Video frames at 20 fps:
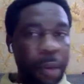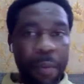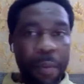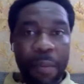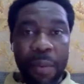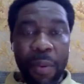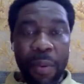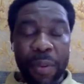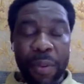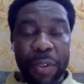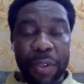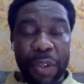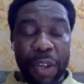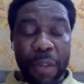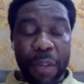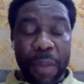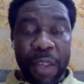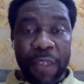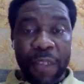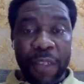remember we're
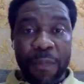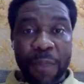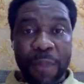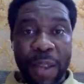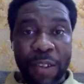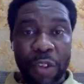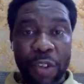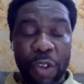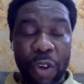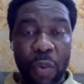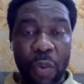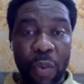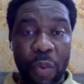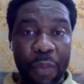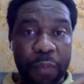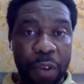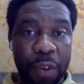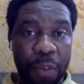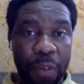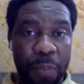talking about pastoring
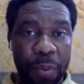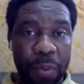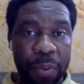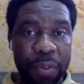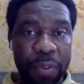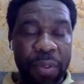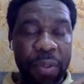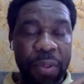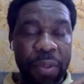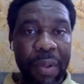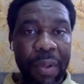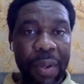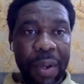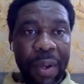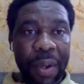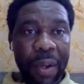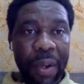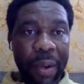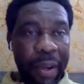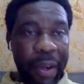with purpose,
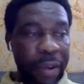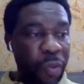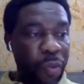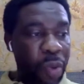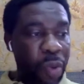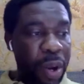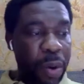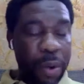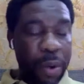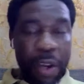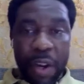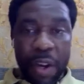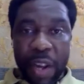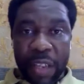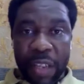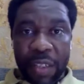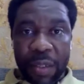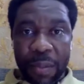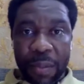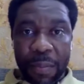and we're looking
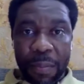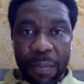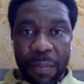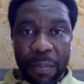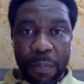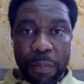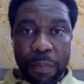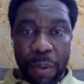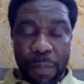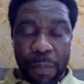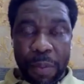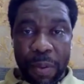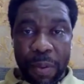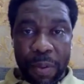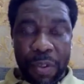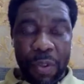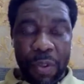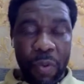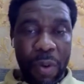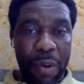at
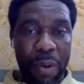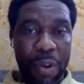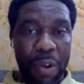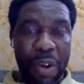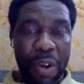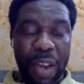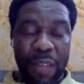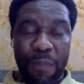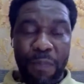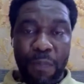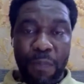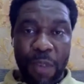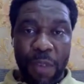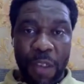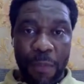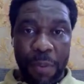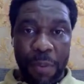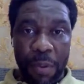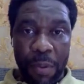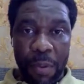purpose, we're looking at
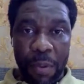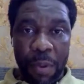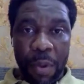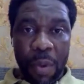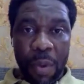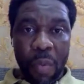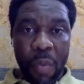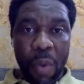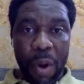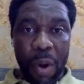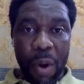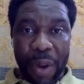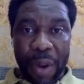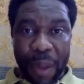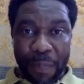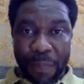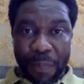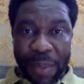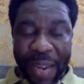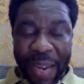people, we're
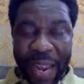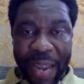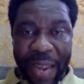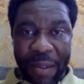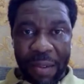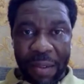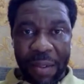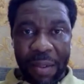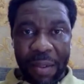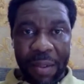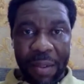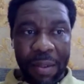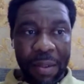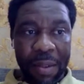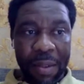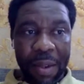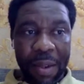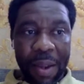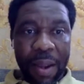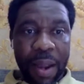looking at place.
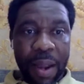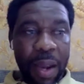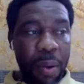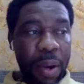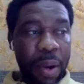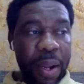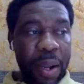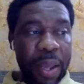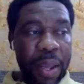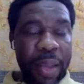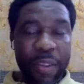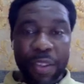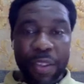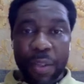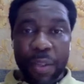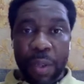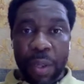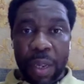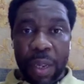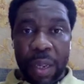And our case
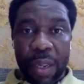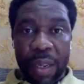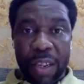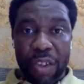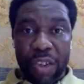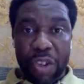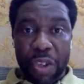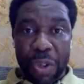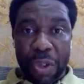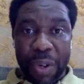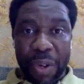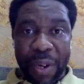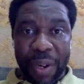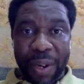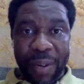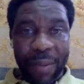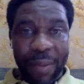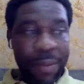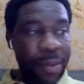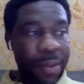study is
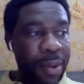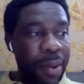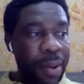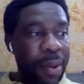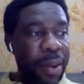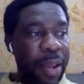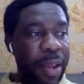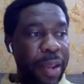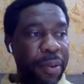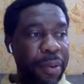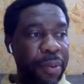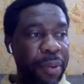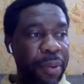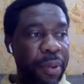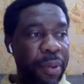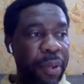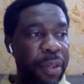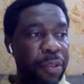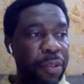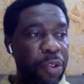Jonah.
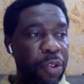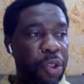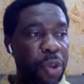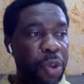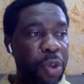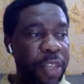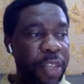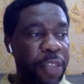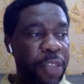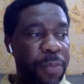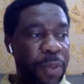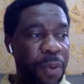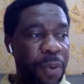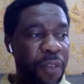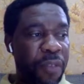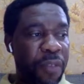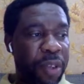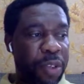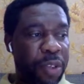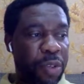And in Jonah chapter
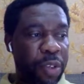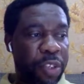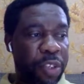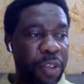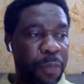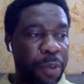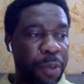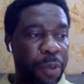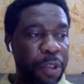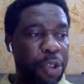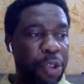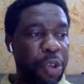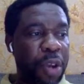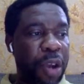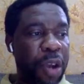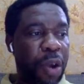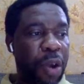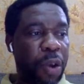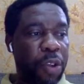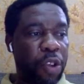1, verse 3, it says, But
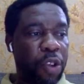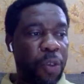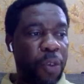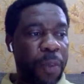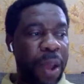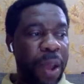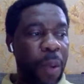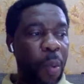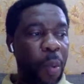Jonah got up